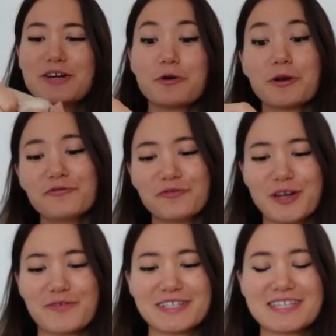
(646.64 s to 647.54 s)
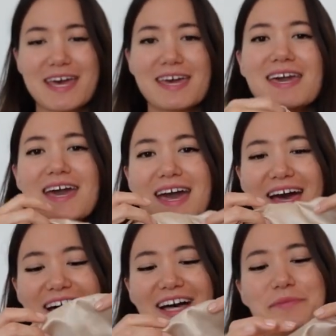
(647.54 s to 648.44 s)
or even for every day,
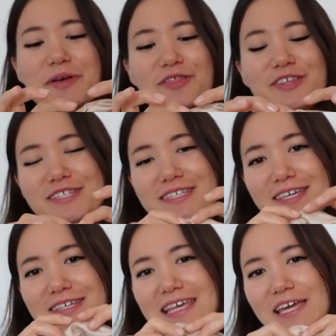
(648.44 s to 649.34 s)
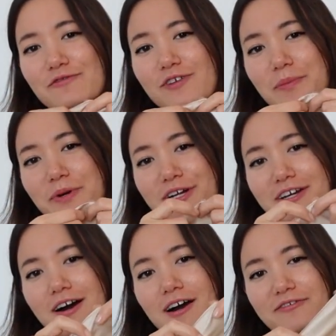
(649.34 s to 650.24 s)
this is a Robert
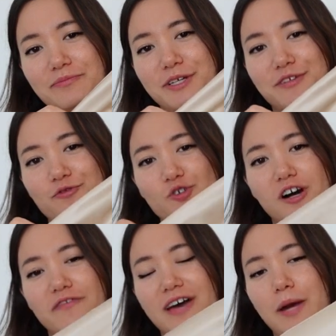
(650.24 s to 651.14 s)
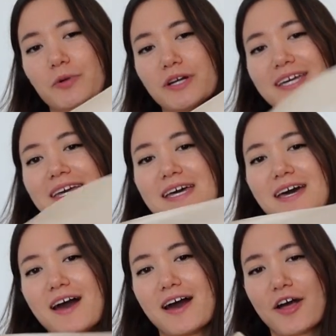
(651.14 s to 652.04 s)
Kaufman voile fabric.
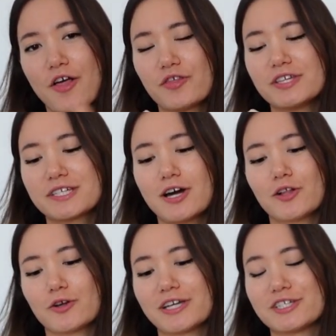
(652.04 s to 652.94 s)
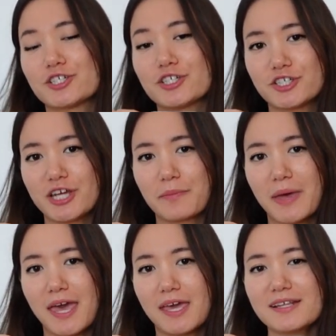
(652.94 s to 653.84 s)
This color is
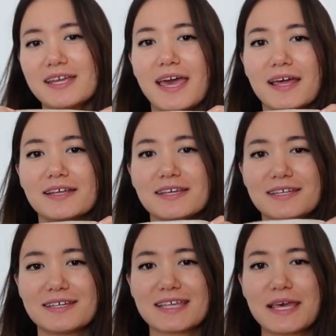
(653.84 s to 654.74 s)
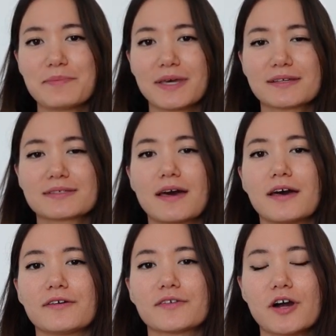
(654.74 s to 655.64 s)
champagne and it is a mix
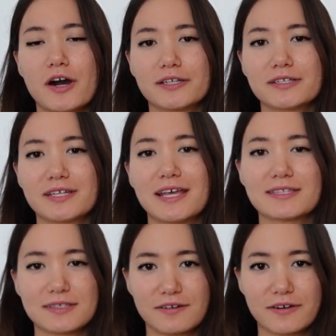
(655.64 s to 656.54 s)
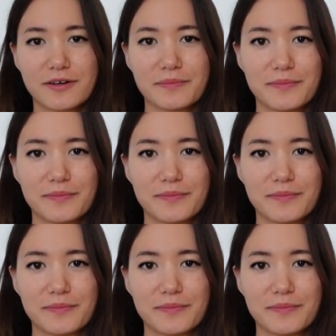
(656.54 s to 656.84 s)
of cotton and silk.